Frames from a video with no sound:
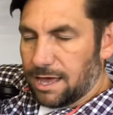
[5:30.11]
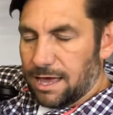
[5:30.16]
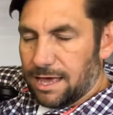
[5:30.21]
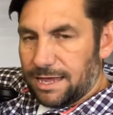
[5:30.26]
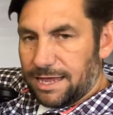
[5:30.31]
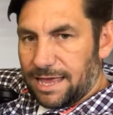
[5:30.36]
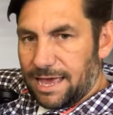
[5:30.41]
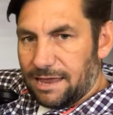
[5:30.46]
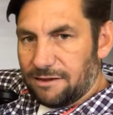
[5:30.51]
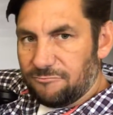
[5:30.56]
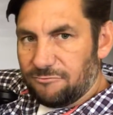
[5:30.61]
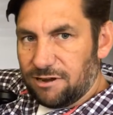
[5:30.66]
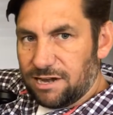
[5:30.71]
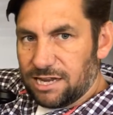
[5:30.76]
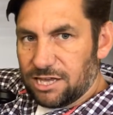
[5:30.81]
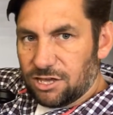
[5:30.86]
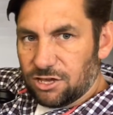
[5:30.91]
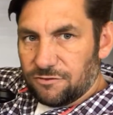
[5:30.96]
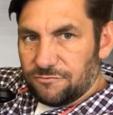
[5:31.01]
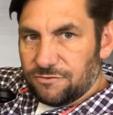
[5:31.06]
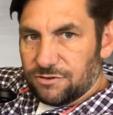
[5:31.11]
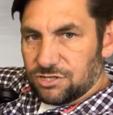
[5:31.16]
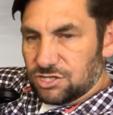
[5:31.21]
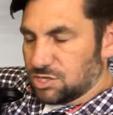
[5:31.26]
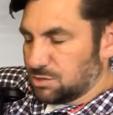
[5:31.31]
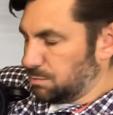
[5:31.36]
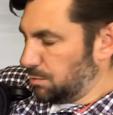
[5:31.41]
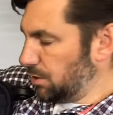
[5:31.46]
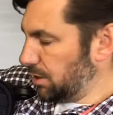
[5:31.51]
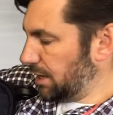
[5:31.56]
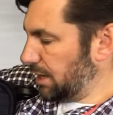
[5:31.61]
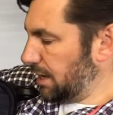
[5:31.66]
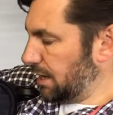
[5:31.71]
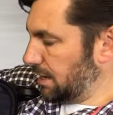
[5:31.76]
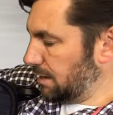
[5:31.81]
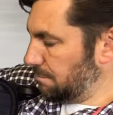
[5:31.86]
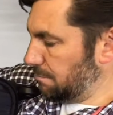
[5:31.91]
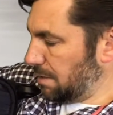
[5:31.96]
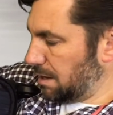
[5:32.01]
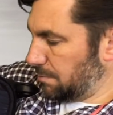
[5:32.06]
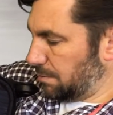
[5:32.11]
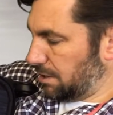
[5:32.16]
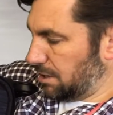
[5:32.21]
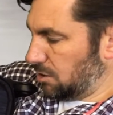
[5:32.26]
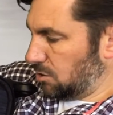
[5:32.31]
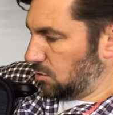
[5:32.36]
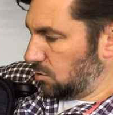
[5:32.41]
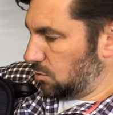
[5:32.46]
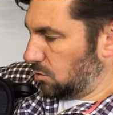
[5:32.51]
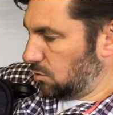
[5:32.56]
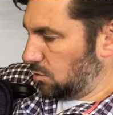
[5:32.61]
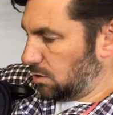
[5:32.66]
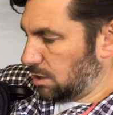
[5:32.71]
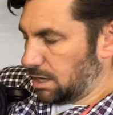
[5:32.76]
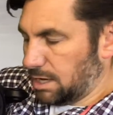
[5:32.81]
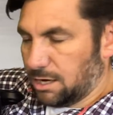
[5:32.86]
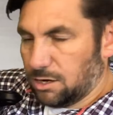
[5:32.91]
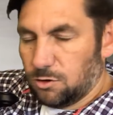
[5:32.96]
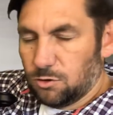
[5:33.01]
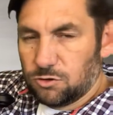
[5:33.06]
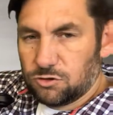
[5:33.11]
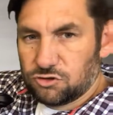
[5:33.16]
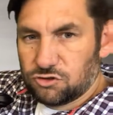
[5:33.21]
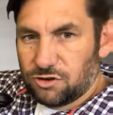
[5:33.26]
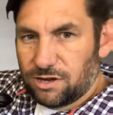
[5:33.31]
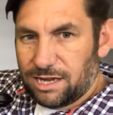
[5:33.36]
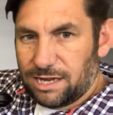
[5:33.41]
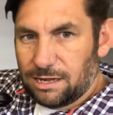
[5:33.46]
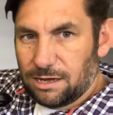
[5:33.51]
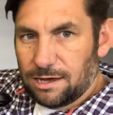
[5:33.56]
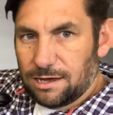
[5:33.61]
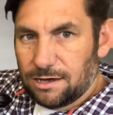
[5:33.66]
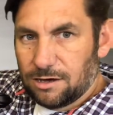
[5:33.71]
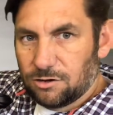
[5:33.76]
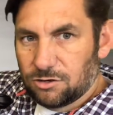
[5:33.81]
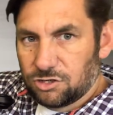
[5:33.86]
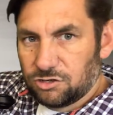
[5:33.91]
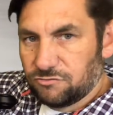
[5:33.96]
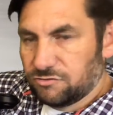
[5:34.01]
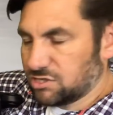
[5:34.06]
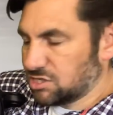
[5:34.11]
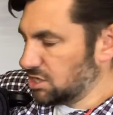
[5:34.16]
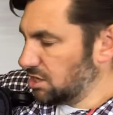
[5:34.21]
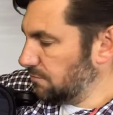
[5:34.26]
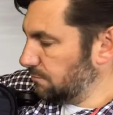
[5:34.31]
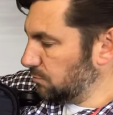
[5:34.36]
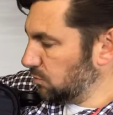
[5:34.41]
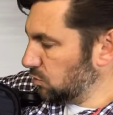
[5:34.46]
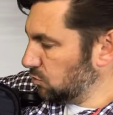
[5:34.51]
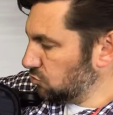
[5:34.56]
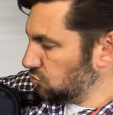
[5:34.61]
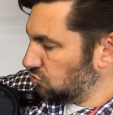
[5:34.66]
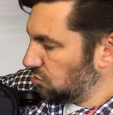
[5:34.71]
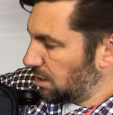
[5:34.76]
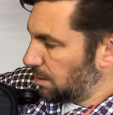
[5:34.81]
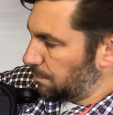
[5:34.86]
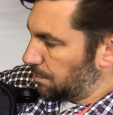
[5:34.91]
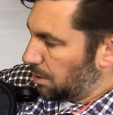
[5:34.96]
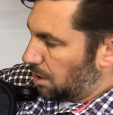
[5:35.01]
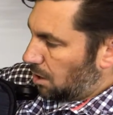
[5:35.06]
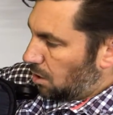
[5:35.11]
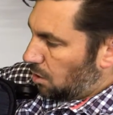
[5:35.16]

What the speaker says: Again, really good for just putting in maybe your laundry on your return from your trip,